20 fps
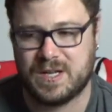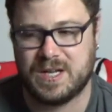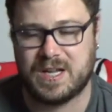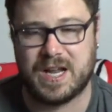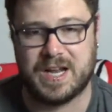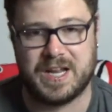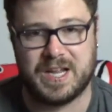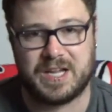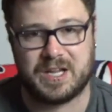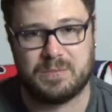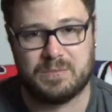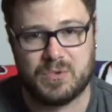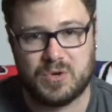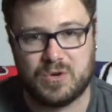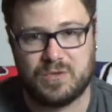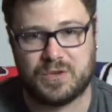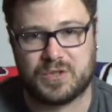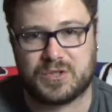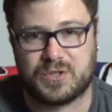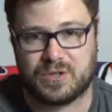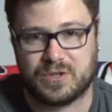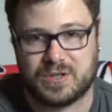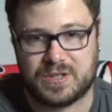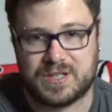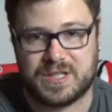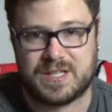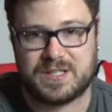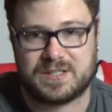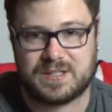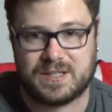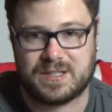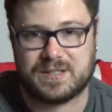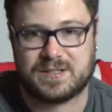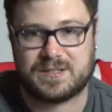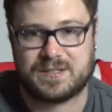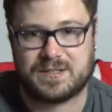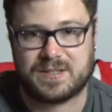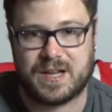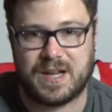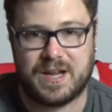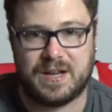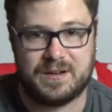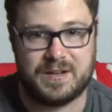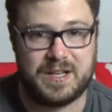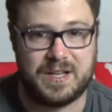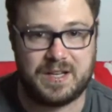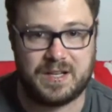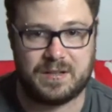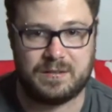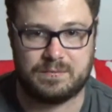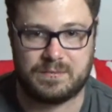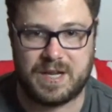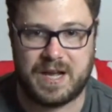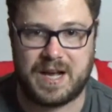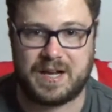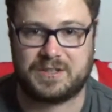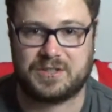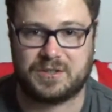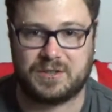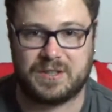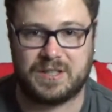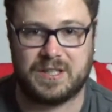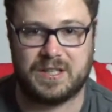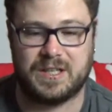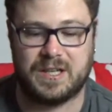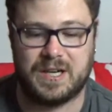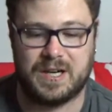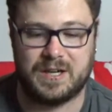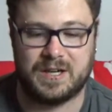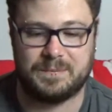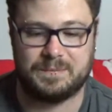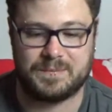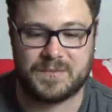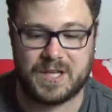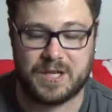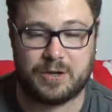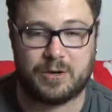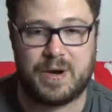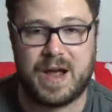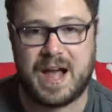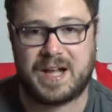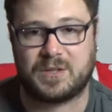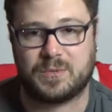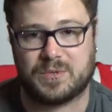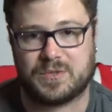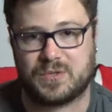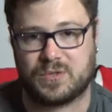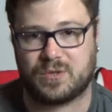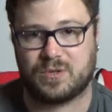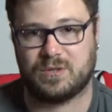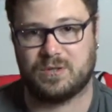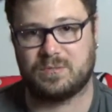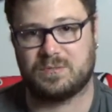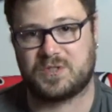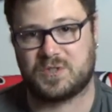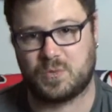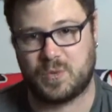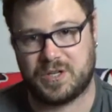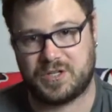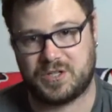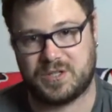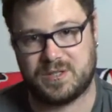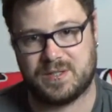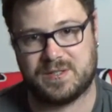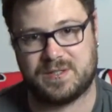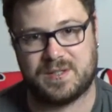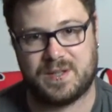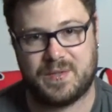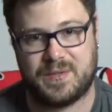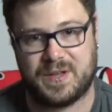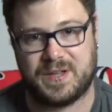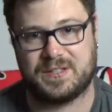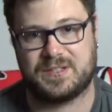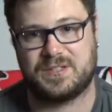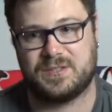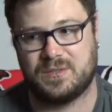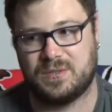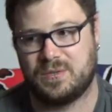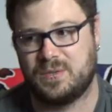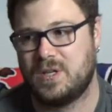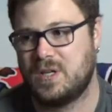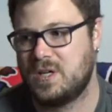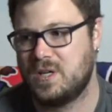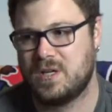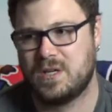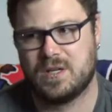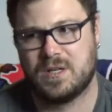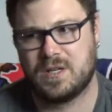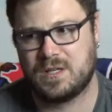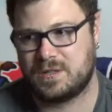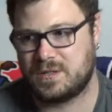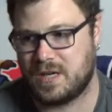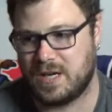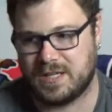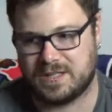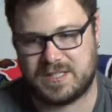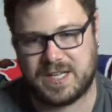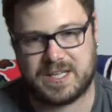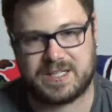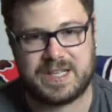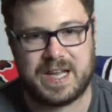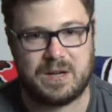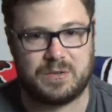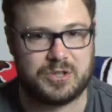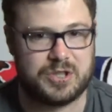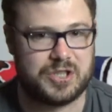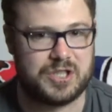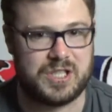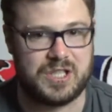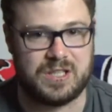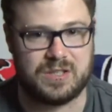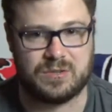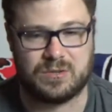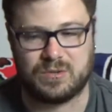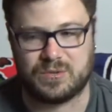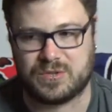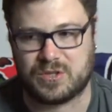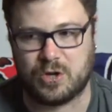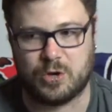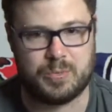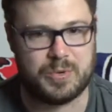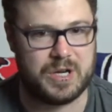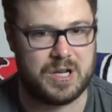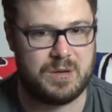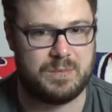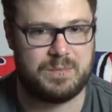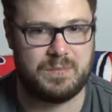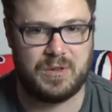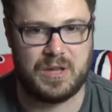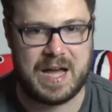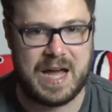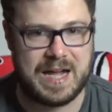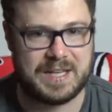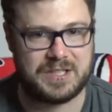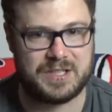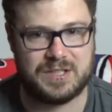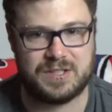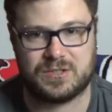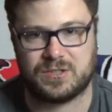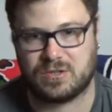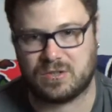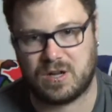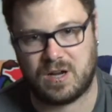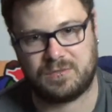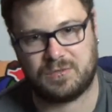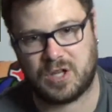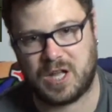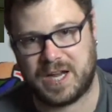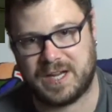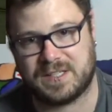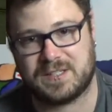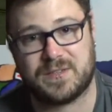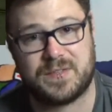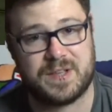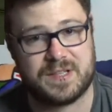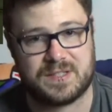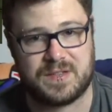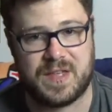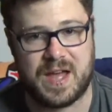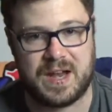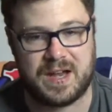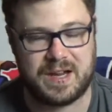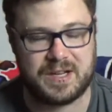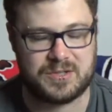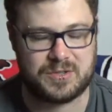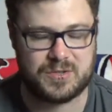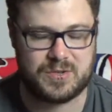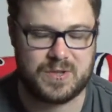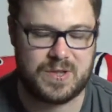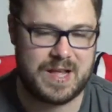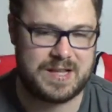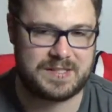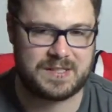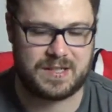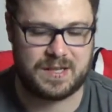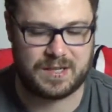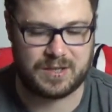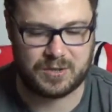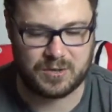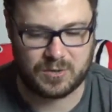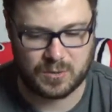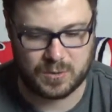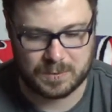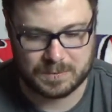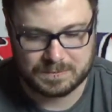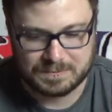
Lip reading: He can move a certain distance and he can actually interact with certain switches and things to take down shields, open up latches, turn off lights, things of that nature. So that's kind of cool.